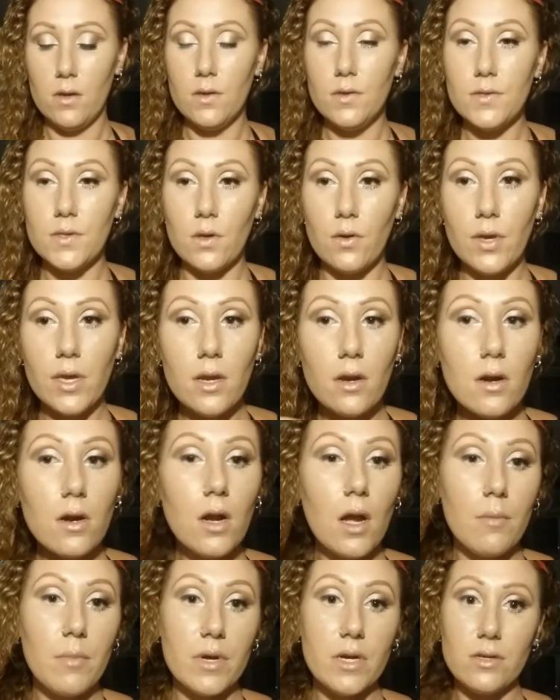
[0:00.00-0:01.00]
So here
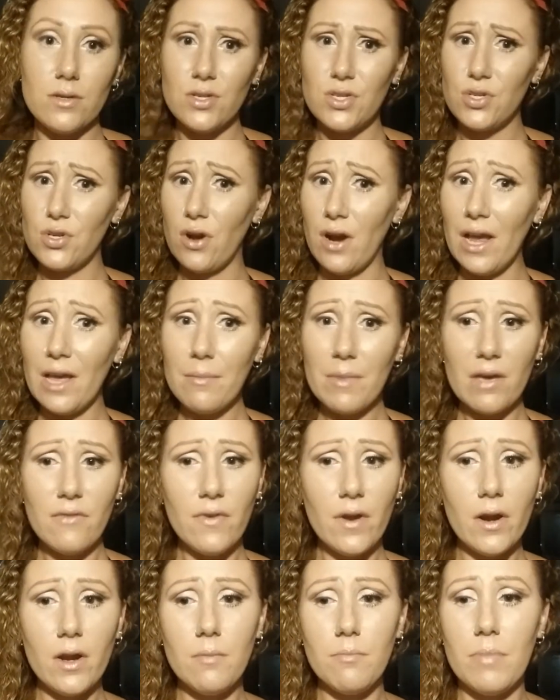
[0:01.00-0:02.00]
I'm going to try my
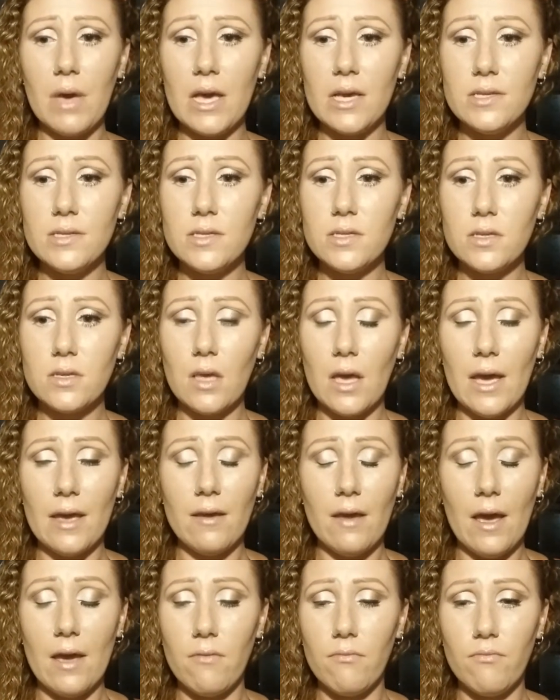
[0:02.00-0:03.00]
very best.
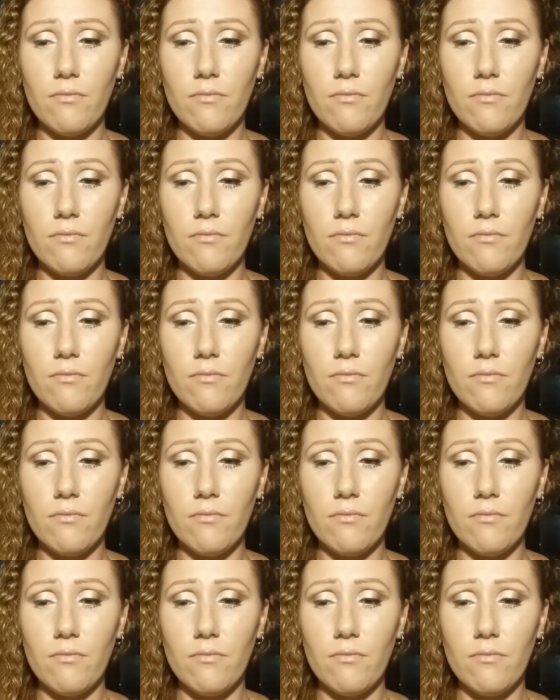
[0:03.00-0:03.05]
I